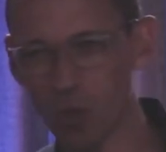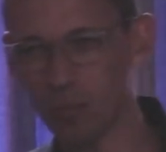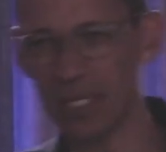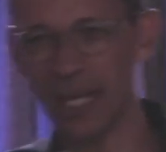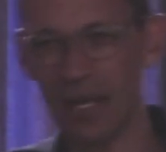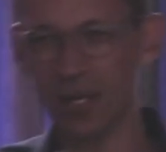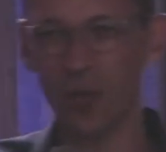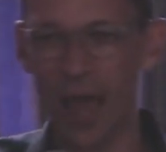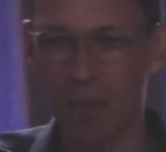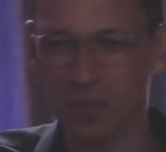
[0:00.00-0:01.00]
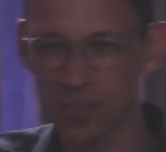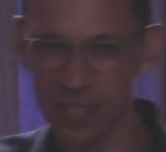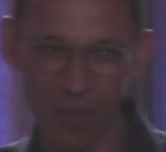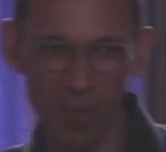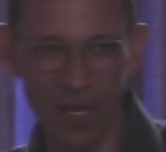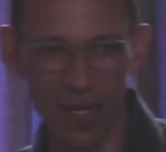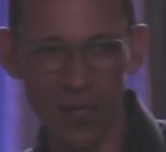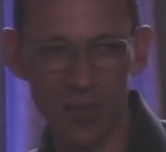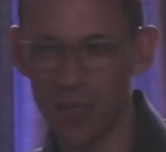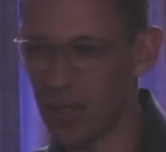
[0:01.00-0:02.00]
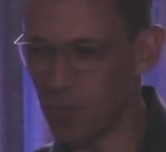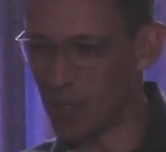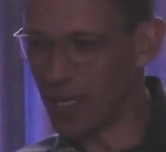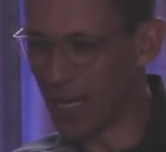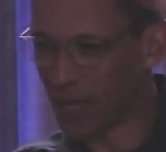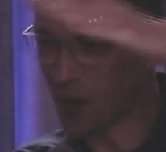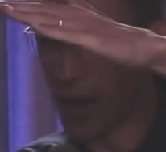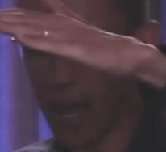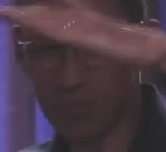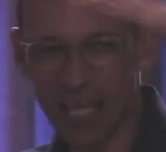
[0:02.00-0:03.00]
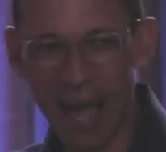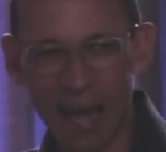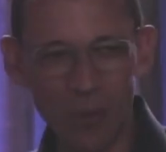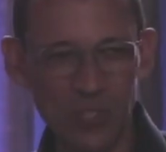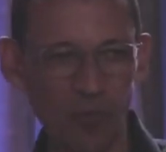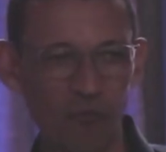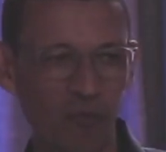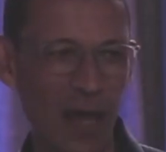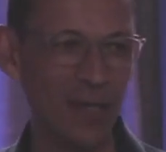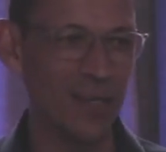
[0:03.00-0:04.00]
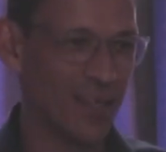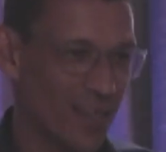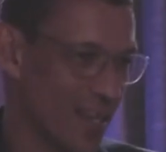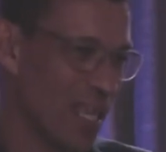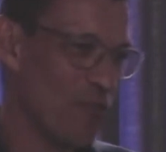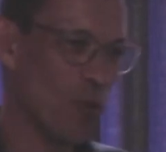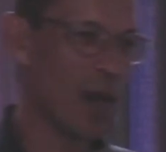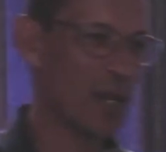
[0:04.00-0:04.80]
Bananagrams. Anybody know? Bananagrams, hours of fun. If you want to be